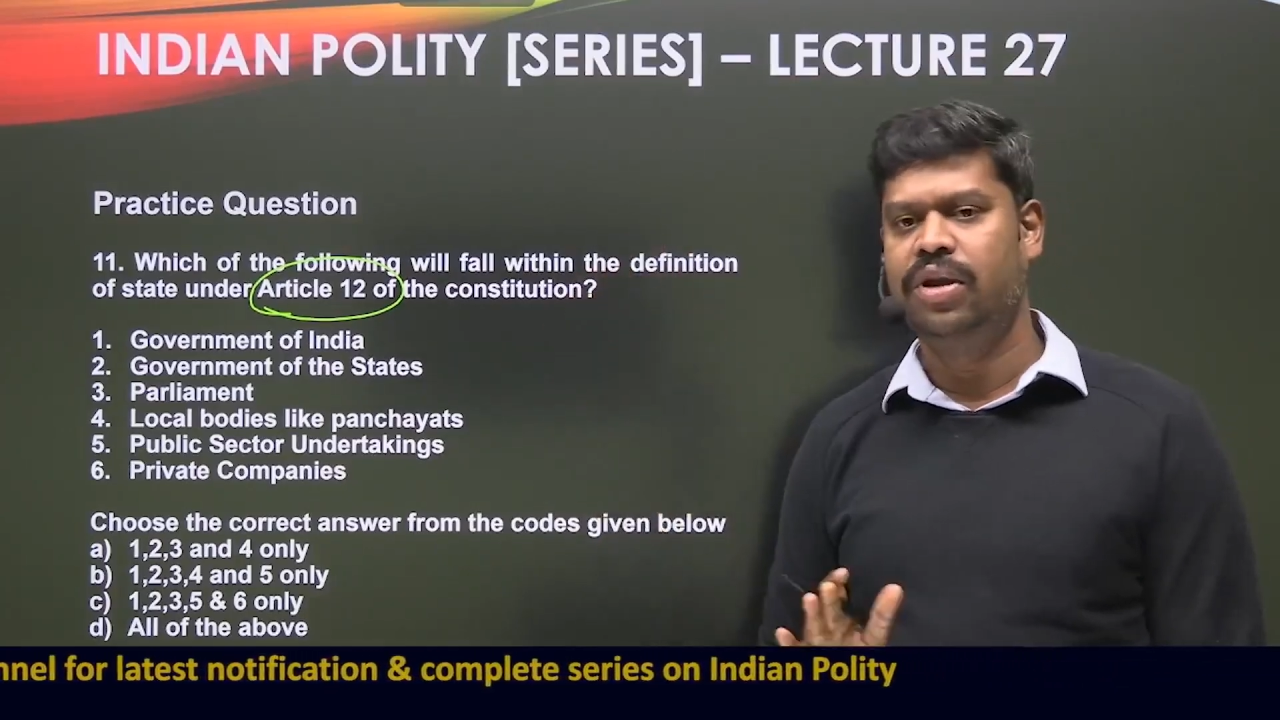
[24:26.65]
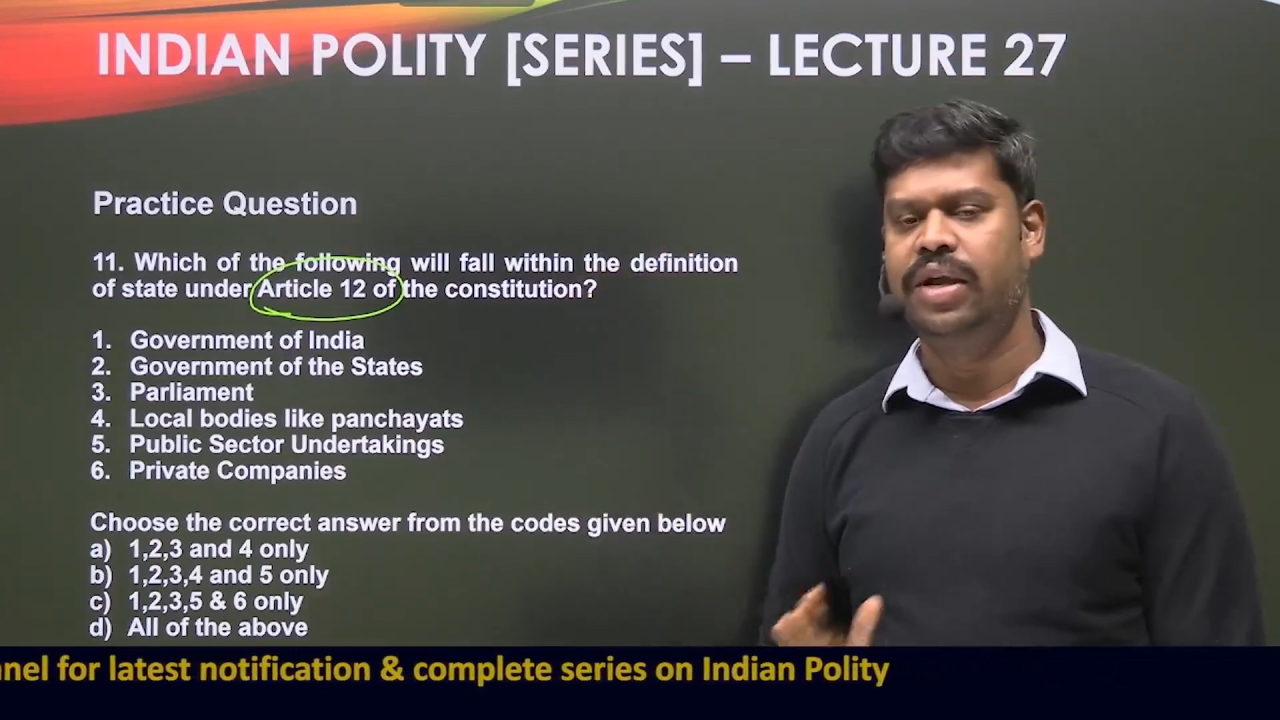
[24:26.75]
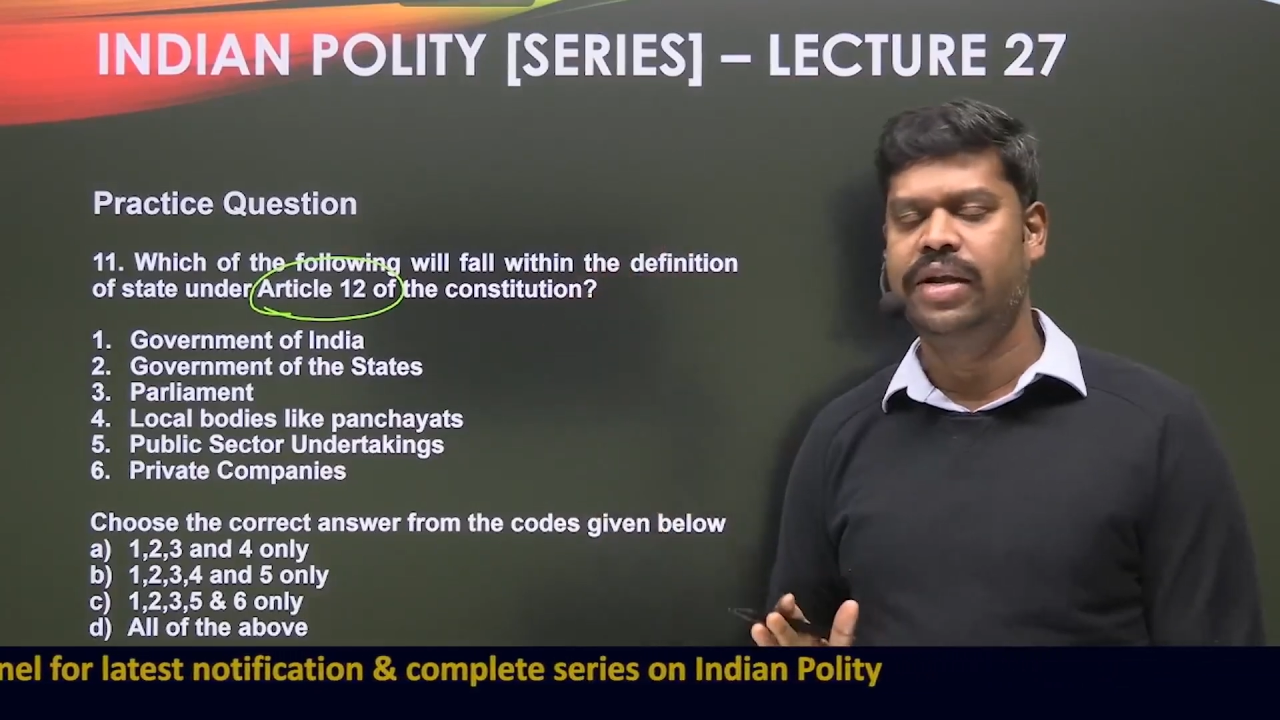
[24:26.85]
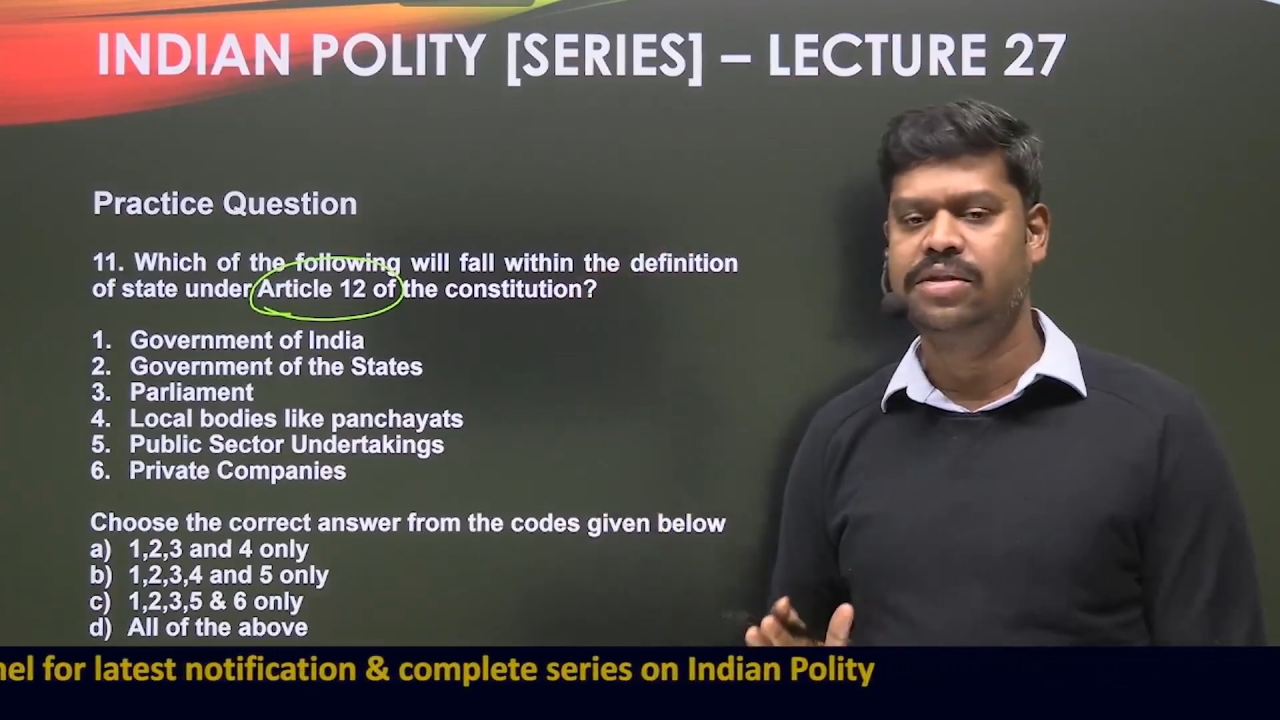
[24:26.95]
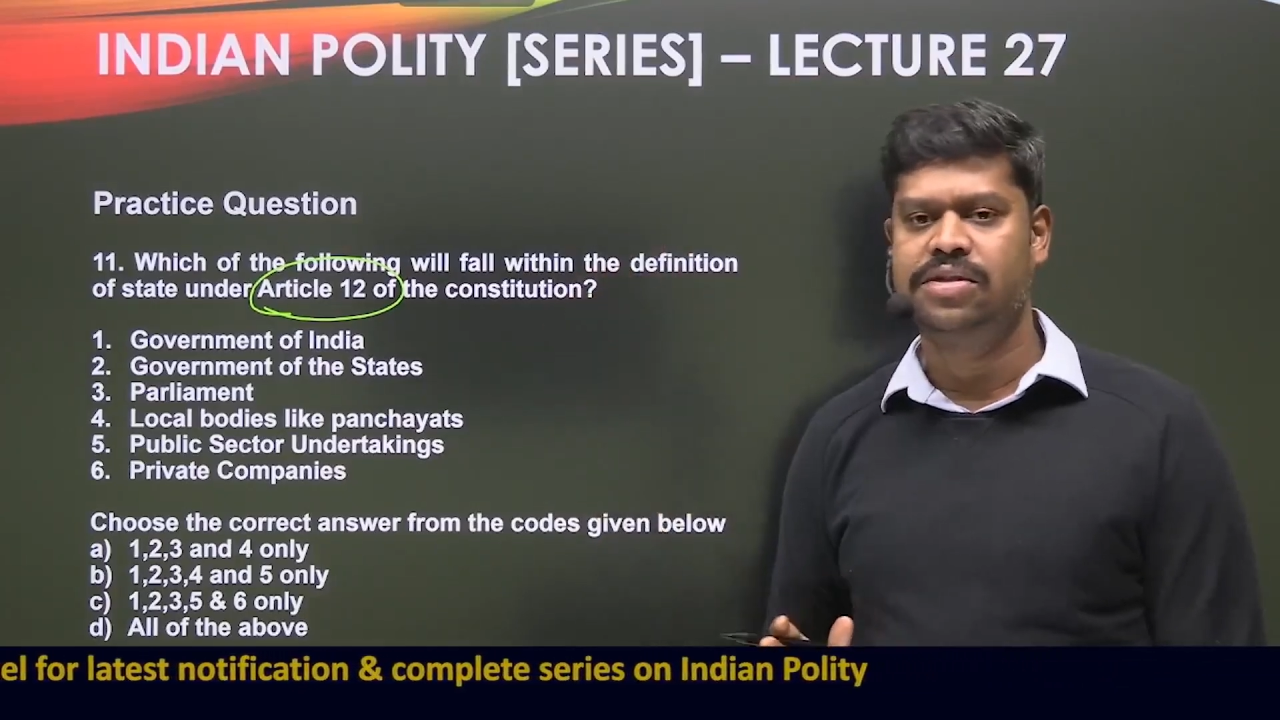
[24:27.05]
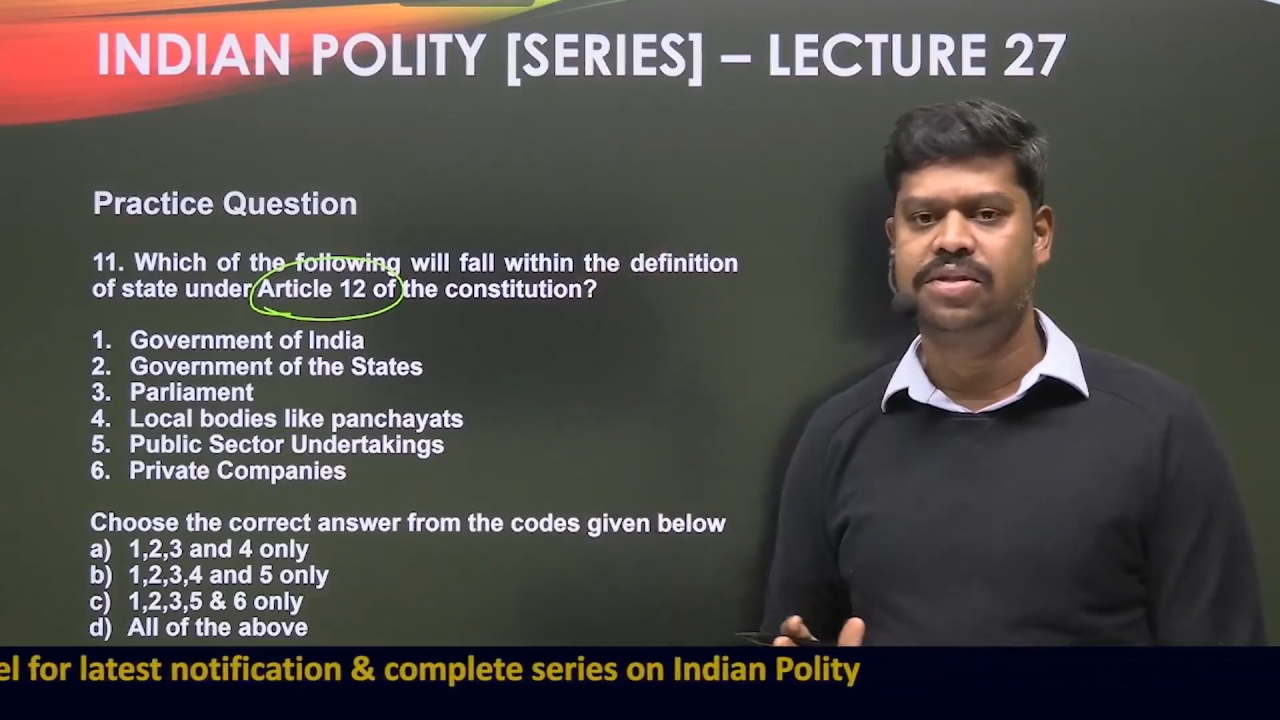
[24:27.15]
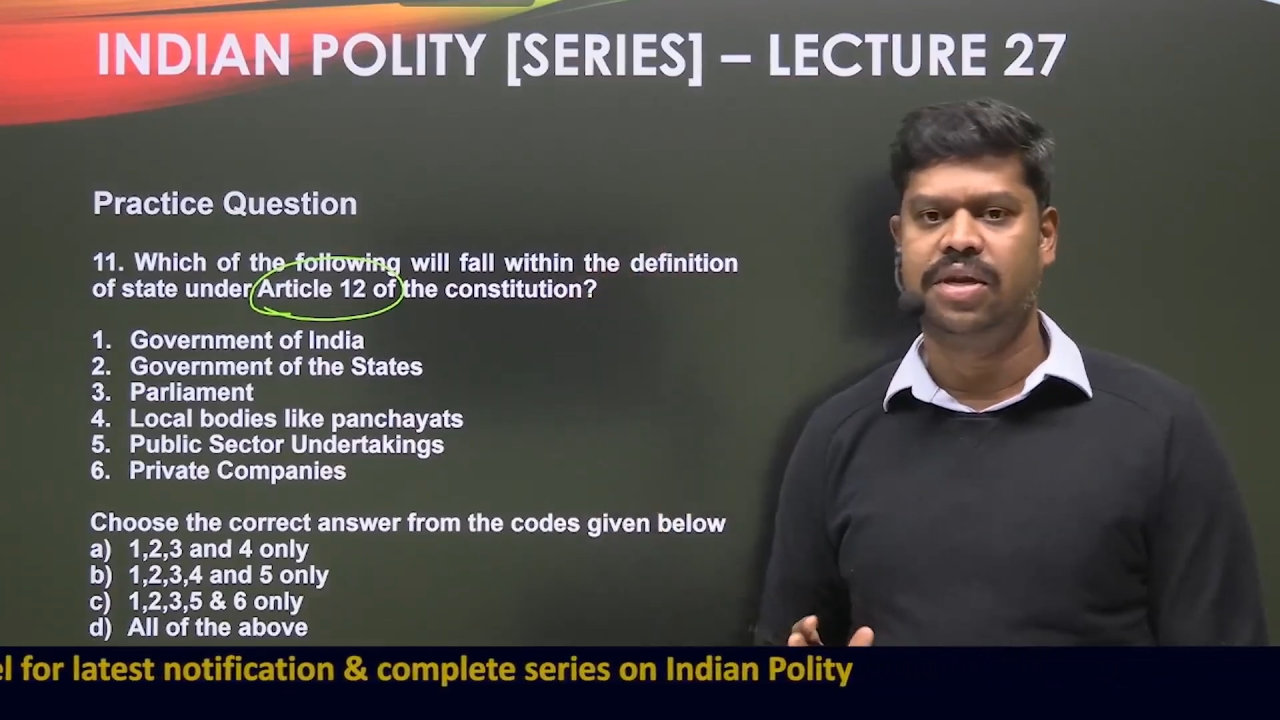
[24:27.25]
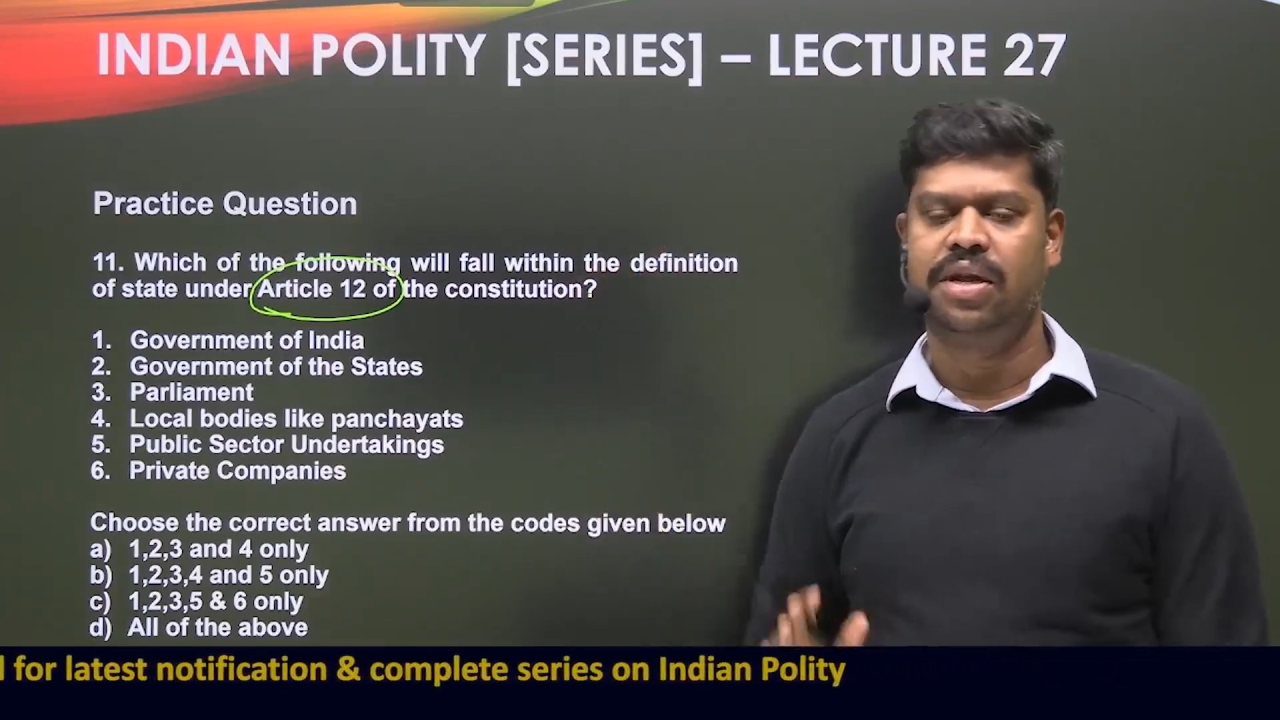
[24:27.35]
against the state,